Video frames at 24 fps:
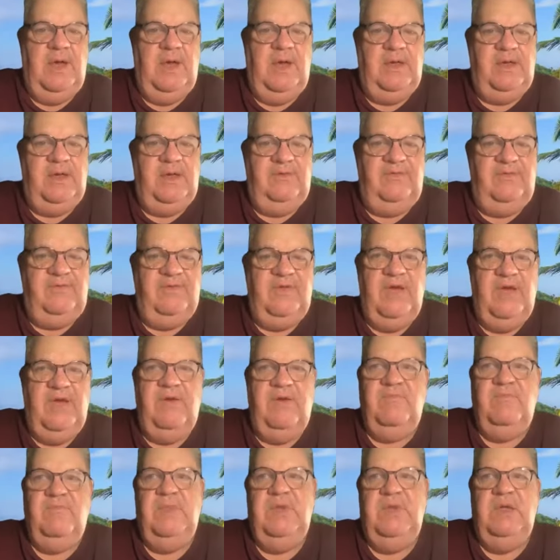It's
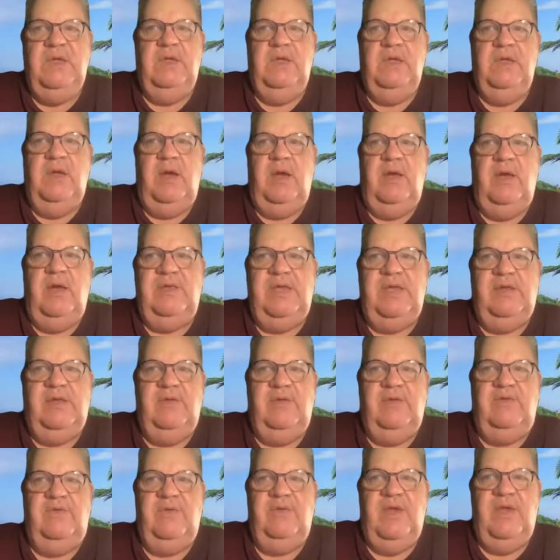I think
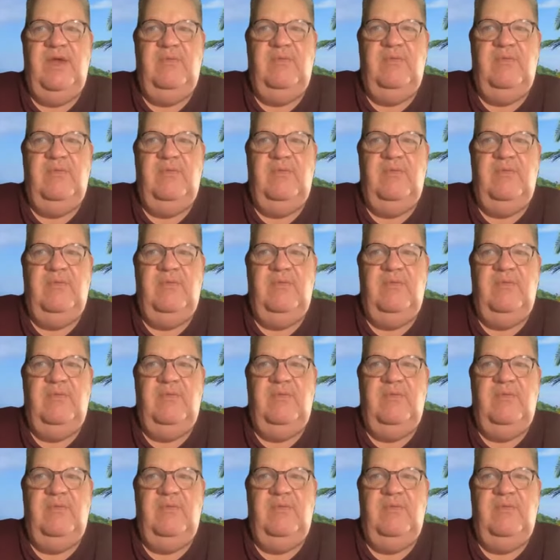it's